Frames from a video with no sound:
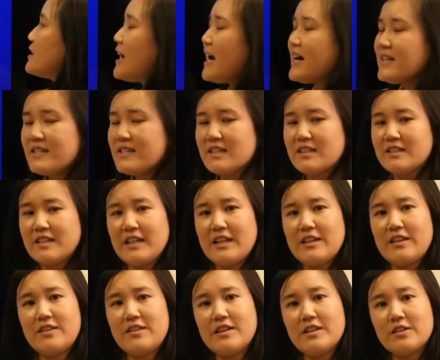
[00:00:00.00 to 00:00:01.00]

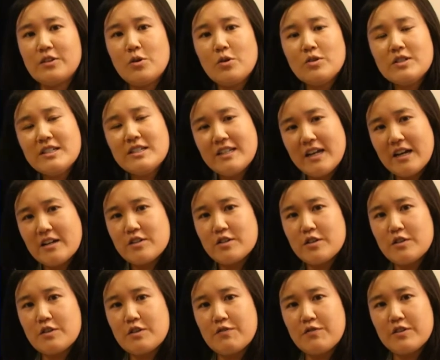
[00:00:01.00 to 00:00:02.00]
Classically, the gold
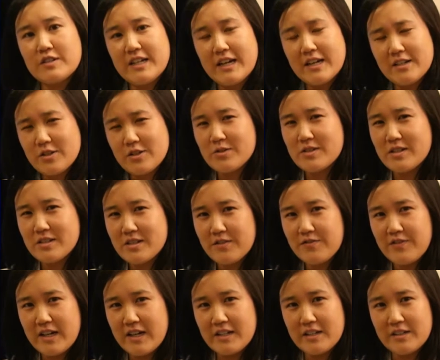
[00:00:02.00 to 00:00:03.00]
standard for diagnosis of
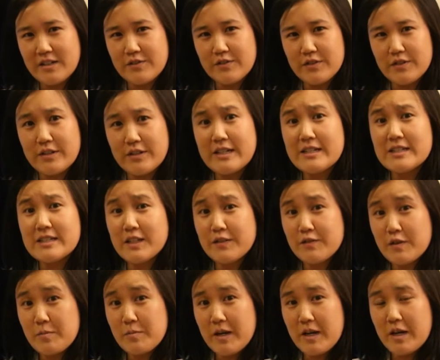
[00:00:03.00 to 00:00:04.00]
fatty liver is
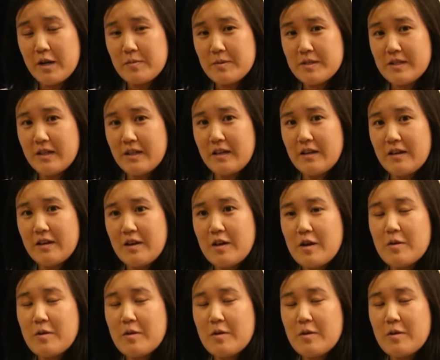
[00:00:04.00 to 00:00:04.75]
liver biopsy,